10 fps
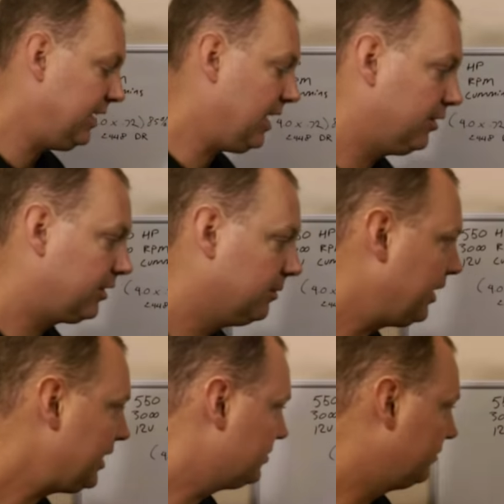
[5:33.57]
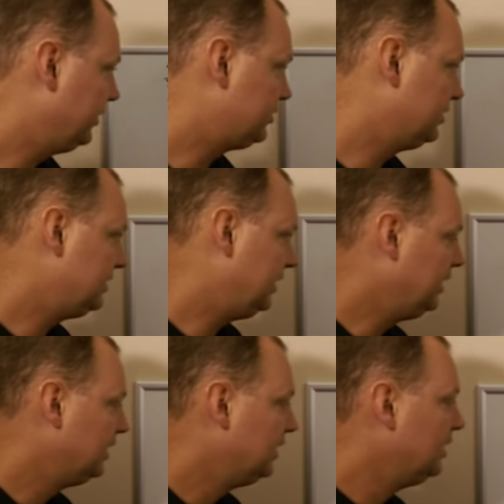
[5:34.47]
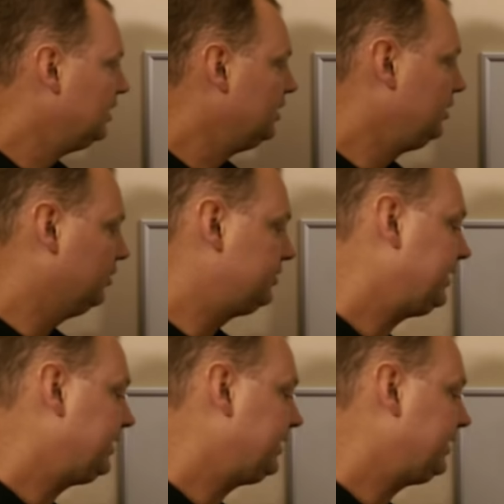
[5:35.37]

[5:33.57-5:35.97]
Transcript: Now your compressor efficiency, you'll